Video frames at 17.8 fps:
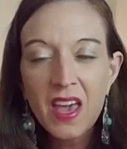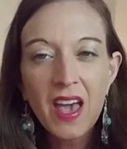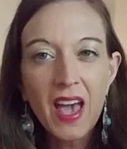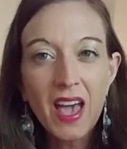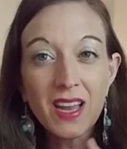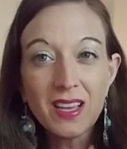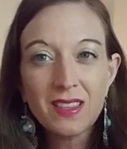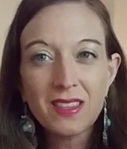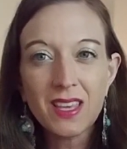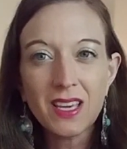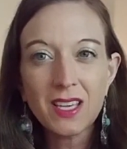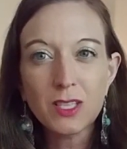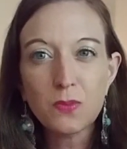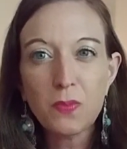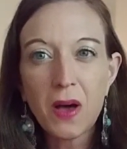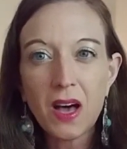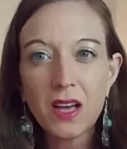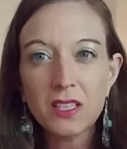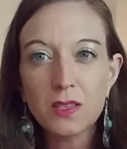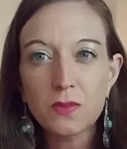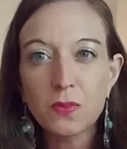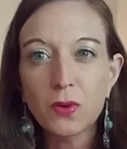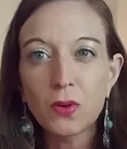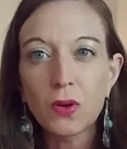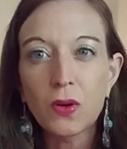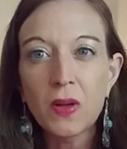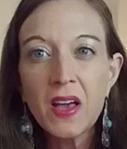Anything is
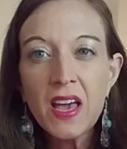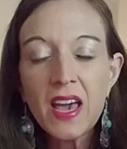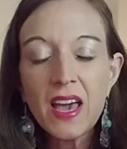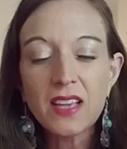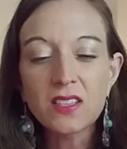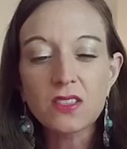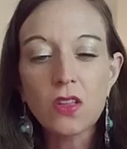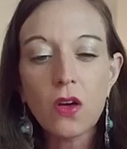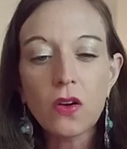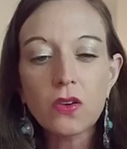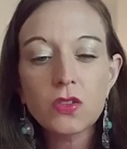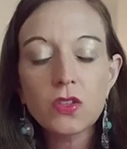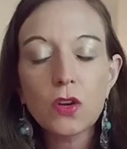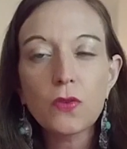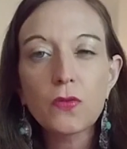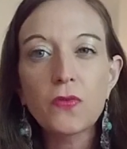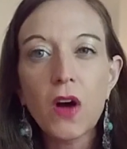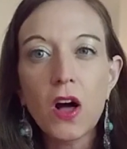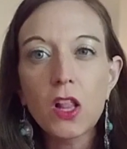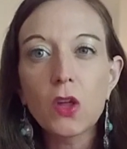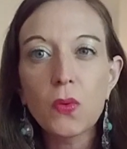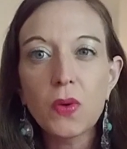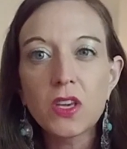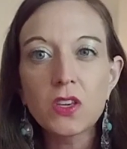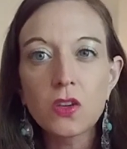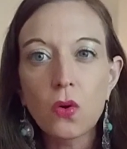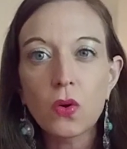possible as long as you're
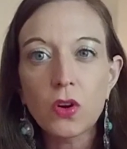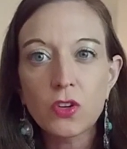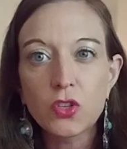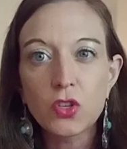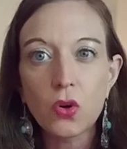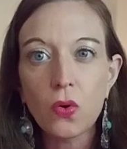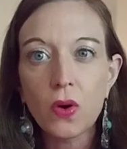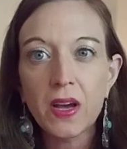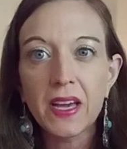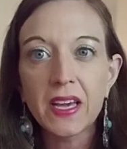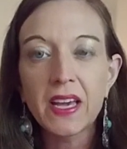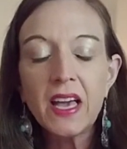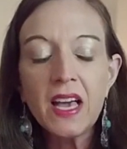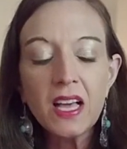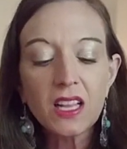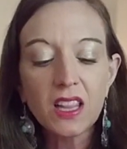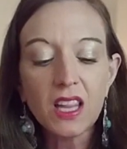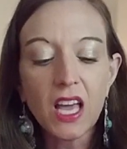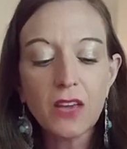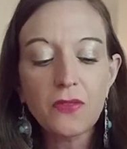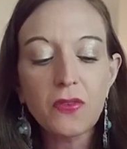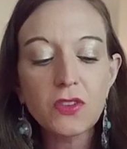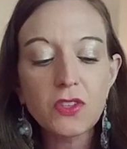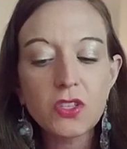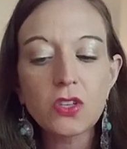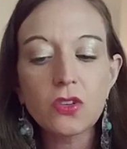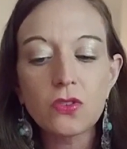following your joy. Life
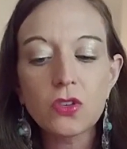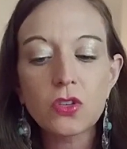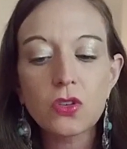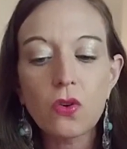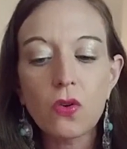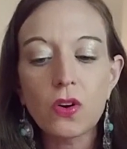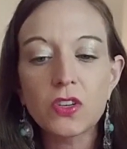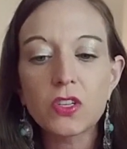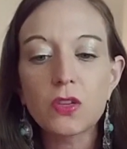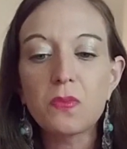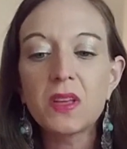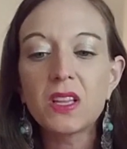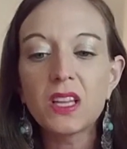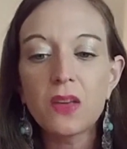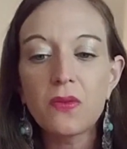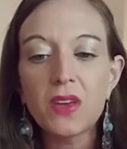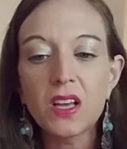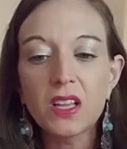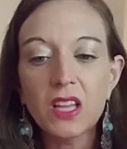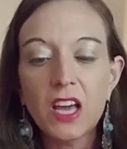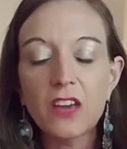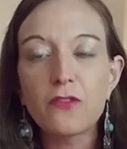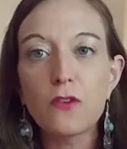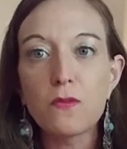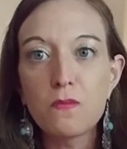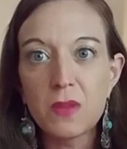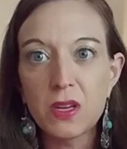is too short to be living a life
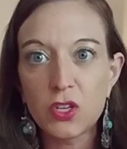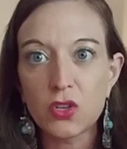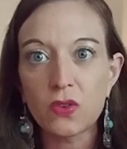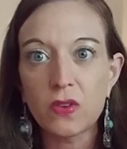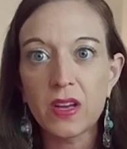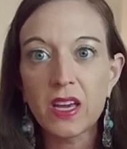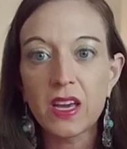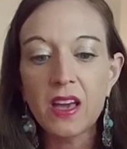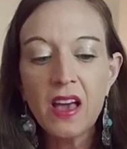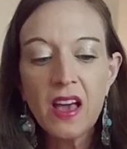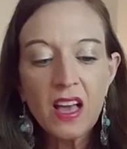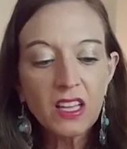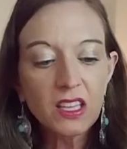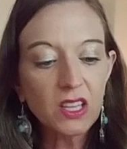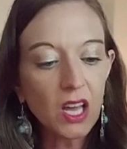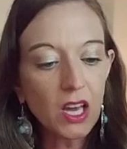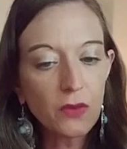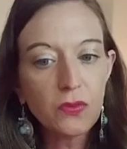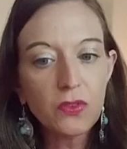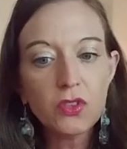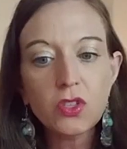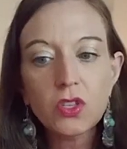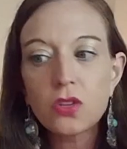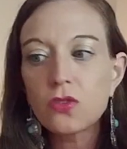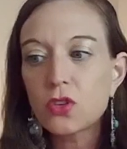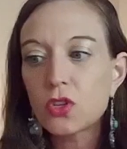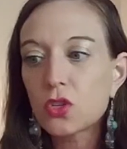of misery. Life is
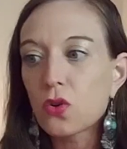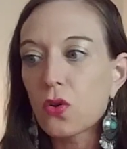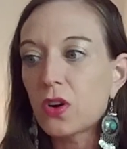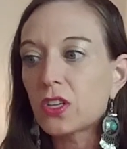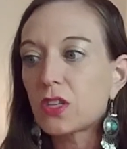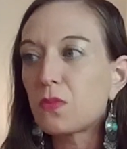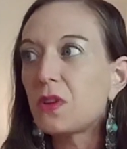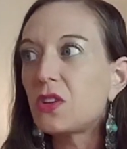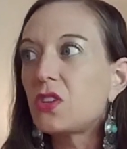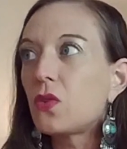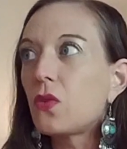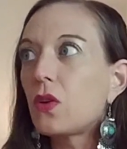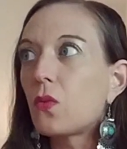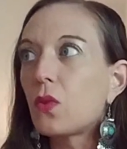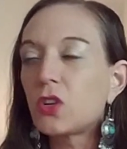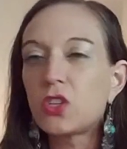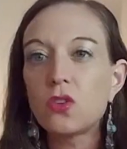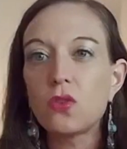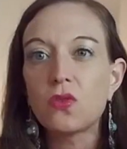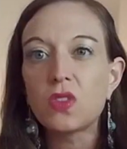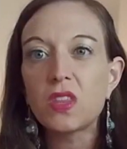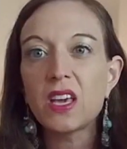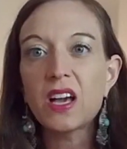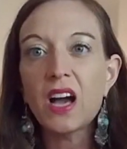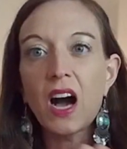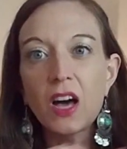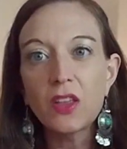too short to be doing what you
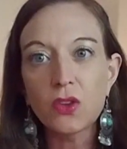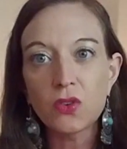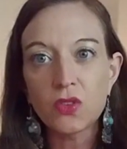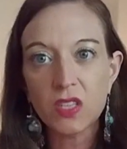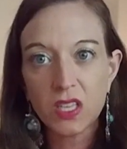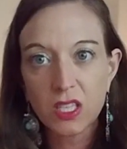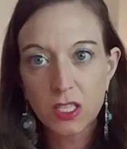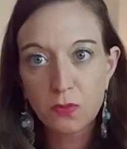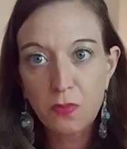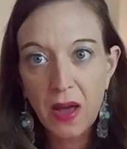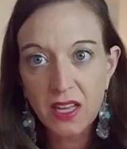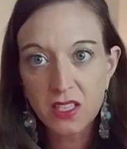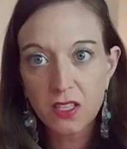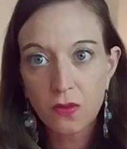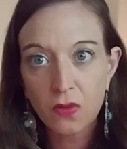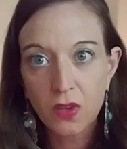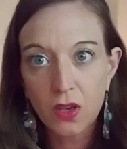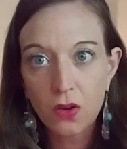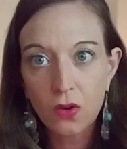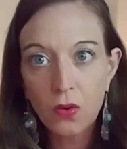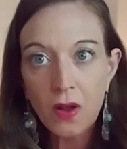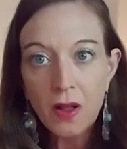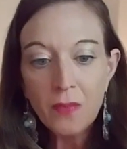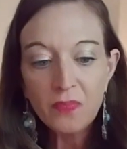think others expect of you.